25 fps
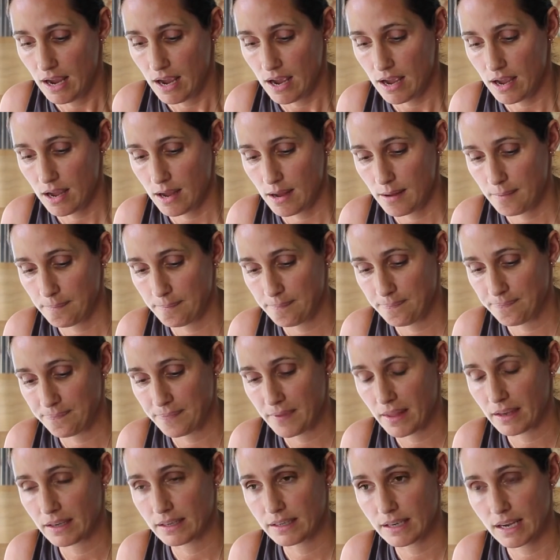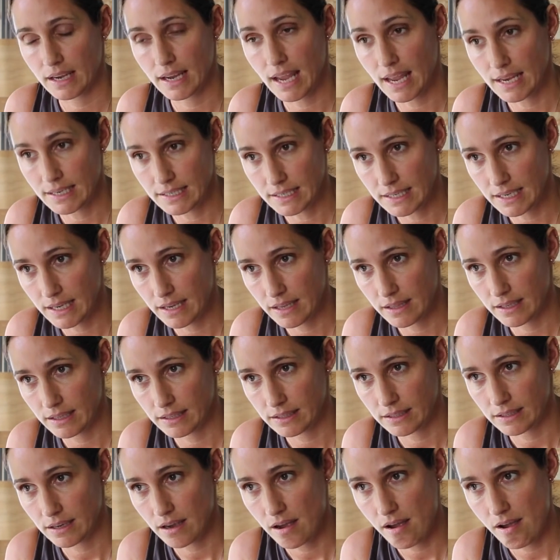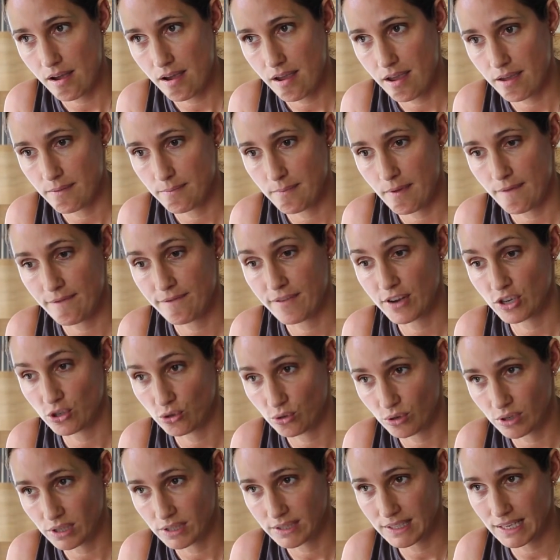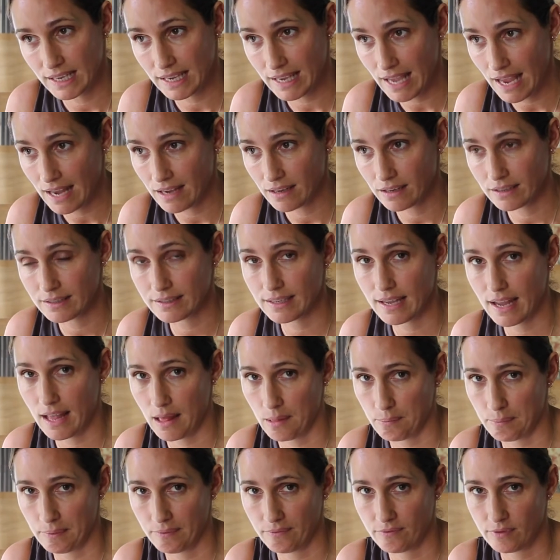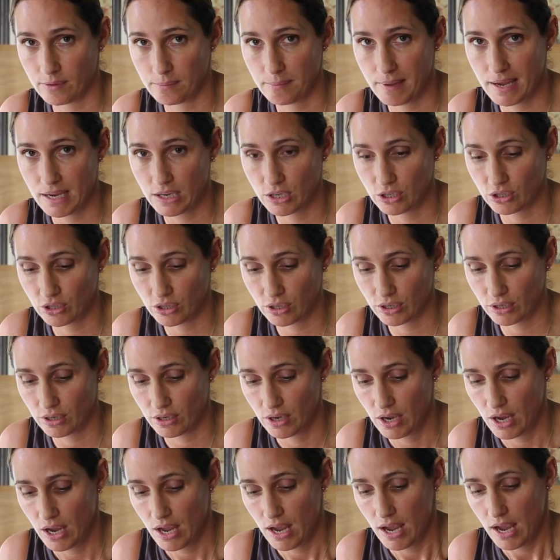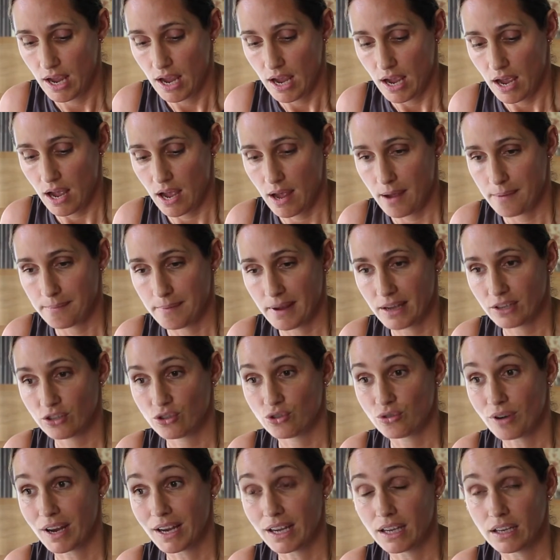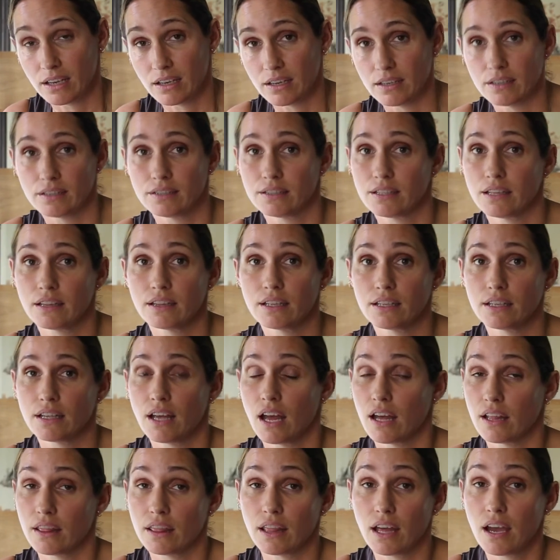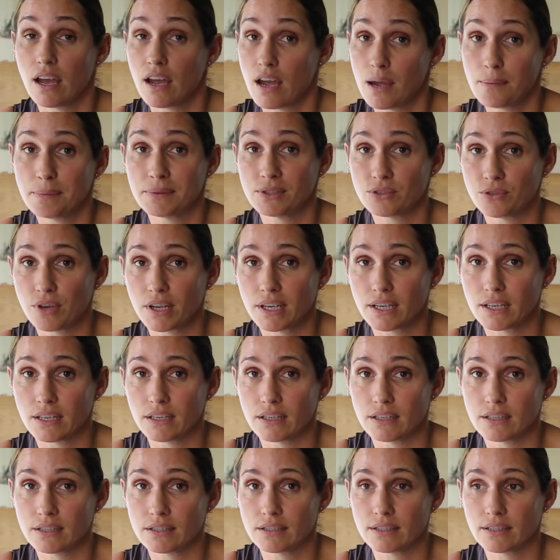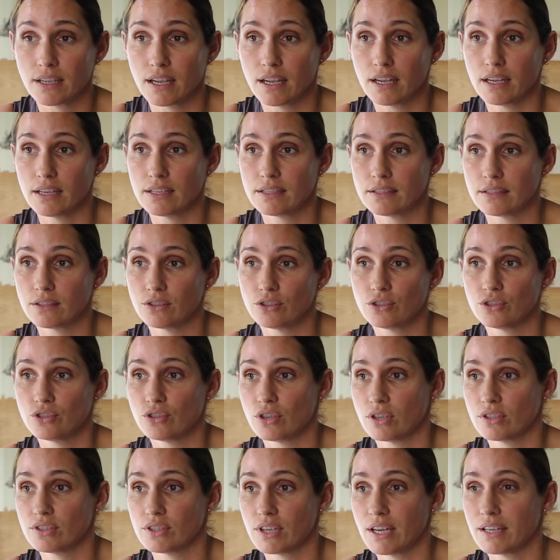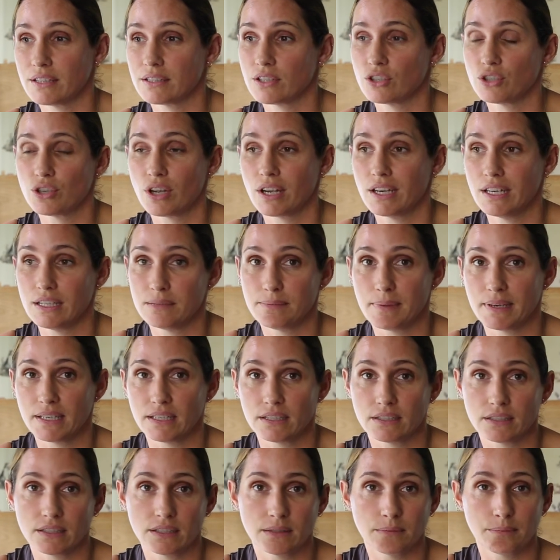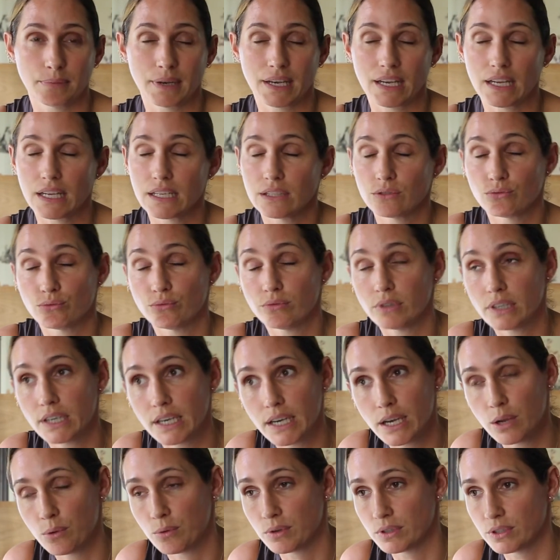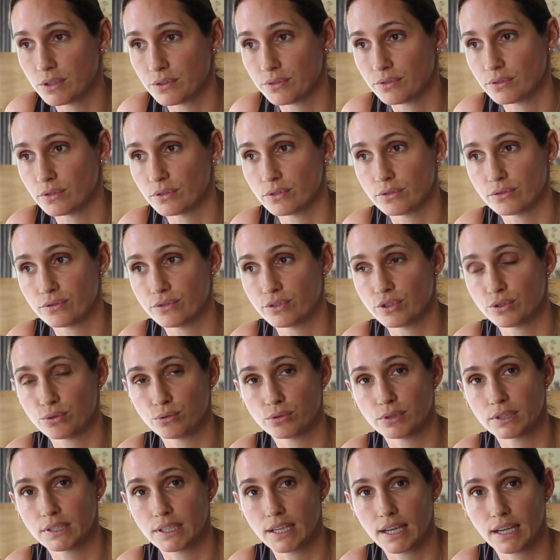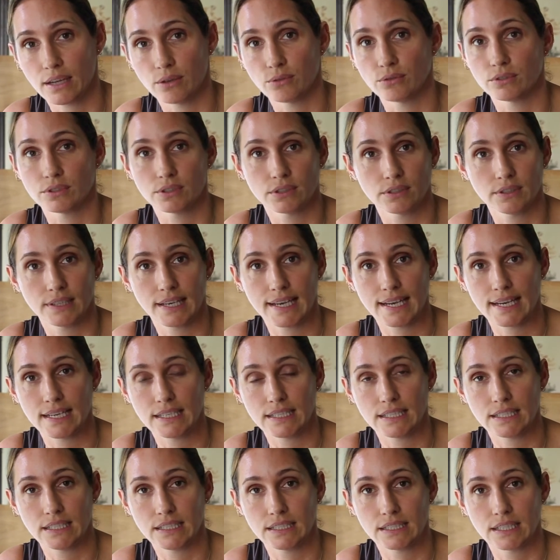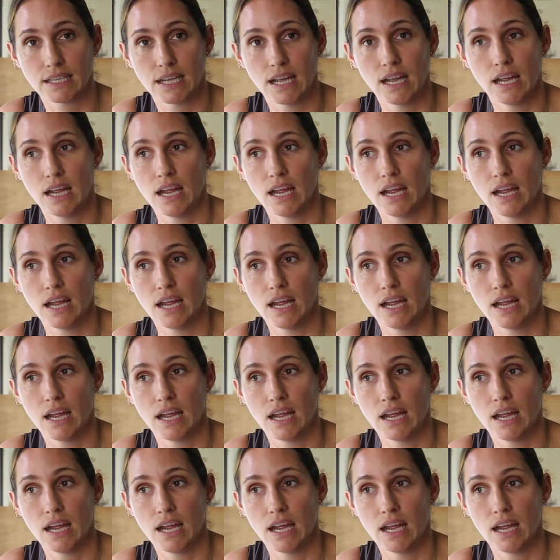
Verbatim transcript: Um, again, deer at this time, fish oils again because they help inflammation. Um, astragalus, the, uh, the herb astragalus is just, it's a Chinese medicine, but it is really wonderful for sorting out ladies.